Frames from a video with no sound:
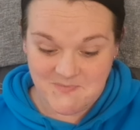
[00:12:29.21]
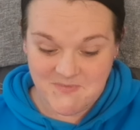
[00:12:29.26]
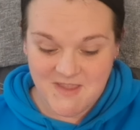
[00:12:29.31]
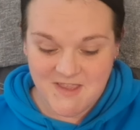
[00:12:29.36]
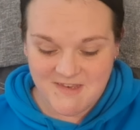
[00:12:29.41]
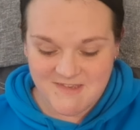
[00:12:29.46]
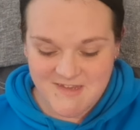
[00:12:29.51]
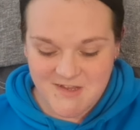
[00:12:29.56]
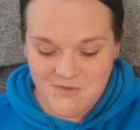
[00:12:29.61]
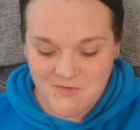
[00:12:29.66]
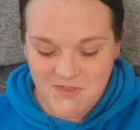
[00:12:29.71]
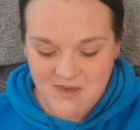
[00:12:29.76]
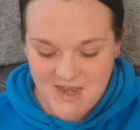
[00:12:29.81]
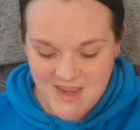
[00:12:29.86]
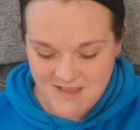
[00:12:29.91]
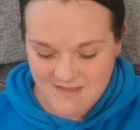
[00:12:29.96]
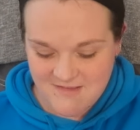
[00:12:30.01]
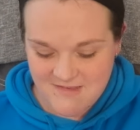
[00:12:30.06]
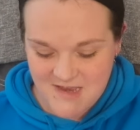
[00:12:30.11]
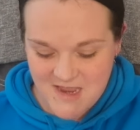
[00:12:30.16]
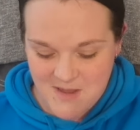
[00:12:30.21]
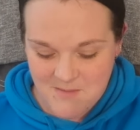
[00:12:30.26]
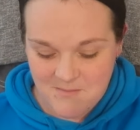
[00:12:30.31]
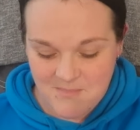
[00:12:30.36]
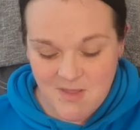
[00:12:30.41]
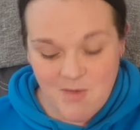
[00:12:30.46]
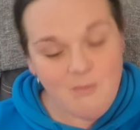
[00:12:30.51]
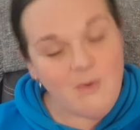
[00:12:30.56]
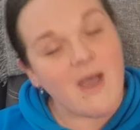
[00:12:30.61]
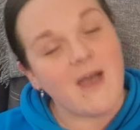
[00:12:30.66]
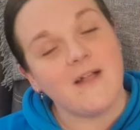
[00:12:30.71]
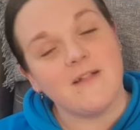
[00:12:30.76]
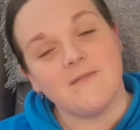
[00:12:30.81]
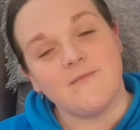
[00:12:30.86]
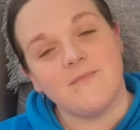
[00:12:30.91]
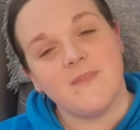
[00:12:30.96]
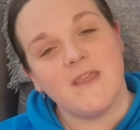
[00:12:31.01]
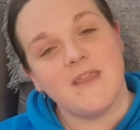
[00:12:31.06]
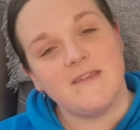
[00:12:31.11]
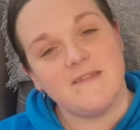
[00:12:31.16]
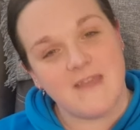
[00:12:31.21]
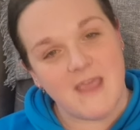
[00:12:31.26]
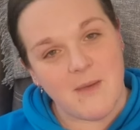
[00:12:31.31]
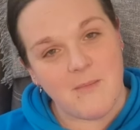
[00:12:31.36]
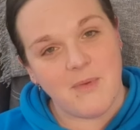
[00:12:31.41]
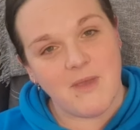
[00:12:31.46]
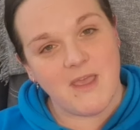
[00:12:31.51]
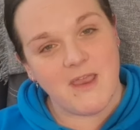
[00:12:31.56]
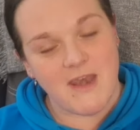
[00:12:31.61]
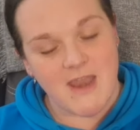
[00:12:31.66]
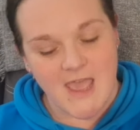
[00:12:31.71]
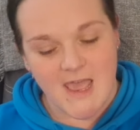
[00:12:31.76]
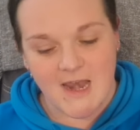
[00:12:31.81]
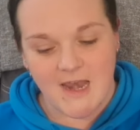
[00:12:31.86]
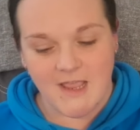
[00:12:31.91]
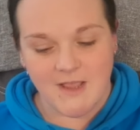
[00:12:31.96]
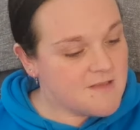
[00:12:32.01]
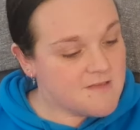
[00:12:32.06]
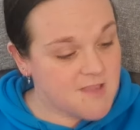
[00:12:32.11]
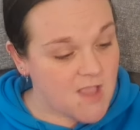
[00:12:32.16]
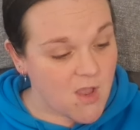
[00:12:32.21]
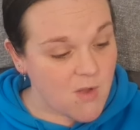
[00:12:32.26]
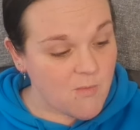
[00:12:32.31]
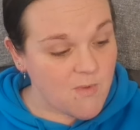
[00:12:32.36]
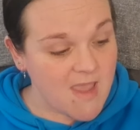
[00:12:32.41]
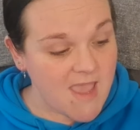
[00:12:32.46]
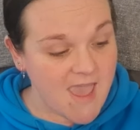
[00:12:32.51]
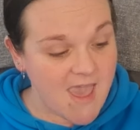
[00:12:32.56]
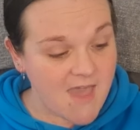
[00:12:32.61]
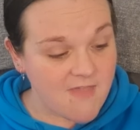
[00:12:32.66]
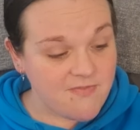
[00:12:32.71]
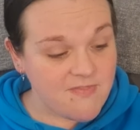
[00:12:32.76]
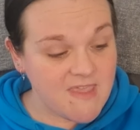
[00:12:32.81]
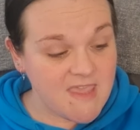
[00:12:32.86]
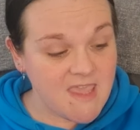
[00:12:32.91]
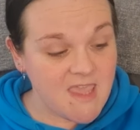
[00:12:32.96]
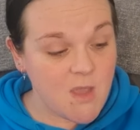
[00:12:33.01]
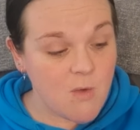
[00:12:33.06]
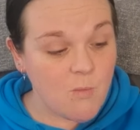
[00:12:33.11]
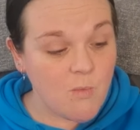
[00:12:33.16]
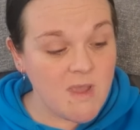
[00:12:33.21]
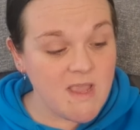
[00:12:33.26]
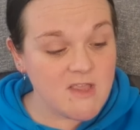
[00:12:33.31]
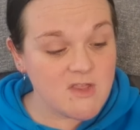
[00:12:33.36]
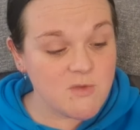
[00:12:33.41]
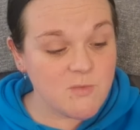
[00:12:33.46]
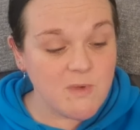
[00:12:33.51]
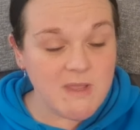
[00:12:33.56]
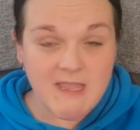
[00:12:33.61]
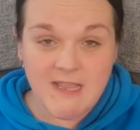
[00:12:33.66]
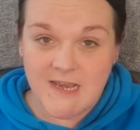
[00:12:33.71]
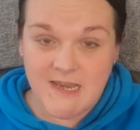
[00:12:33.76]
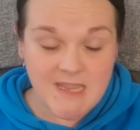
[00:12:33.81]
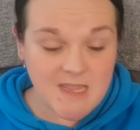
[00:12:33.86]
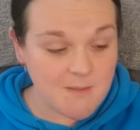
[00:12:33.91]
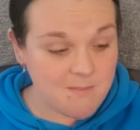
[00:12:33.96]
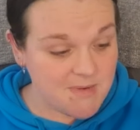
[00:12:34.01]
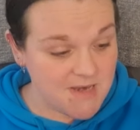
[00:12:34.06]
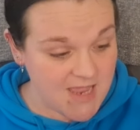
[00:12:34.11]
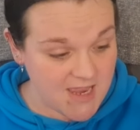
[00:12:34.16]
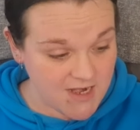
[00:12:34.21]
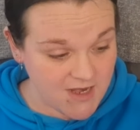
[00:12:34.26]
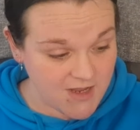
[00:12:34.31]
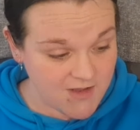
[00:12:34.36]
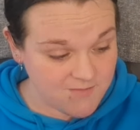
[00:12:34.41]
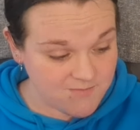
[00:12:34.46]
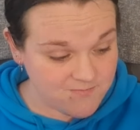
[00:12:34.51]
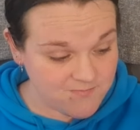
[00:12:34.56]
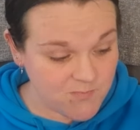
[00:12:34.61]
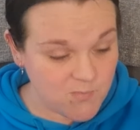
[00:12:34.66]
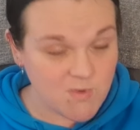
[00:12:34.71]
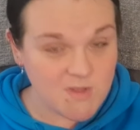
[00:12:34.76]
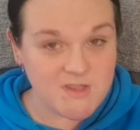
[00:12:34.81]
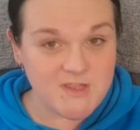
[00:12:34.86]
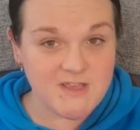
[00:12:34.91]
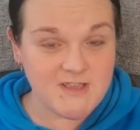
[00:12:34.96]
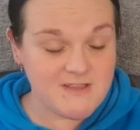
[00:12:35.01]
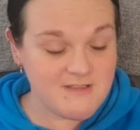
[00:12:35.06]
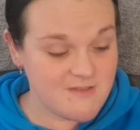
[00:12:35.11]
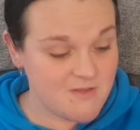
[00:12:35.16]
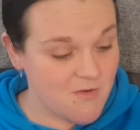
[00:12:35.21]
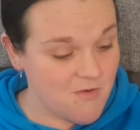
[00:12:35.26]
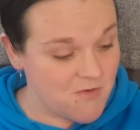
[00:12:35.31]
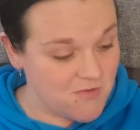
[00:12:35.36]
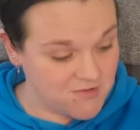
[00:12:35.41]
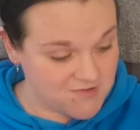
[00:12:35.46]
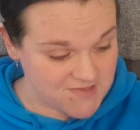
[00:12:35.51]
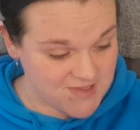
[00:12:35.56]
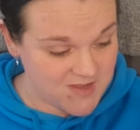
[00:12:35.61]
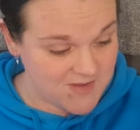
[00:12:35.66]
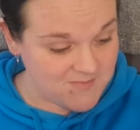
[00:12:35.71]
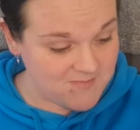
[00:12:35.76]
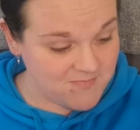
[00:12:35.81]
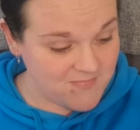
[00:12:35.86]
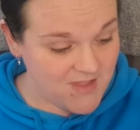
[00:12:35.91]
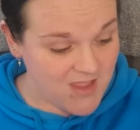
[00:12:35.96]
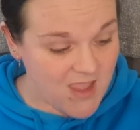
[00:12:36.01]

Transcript: Until the next time, be well, Deb and Ella. So we had the Witch Weekly Planner, which is awesome.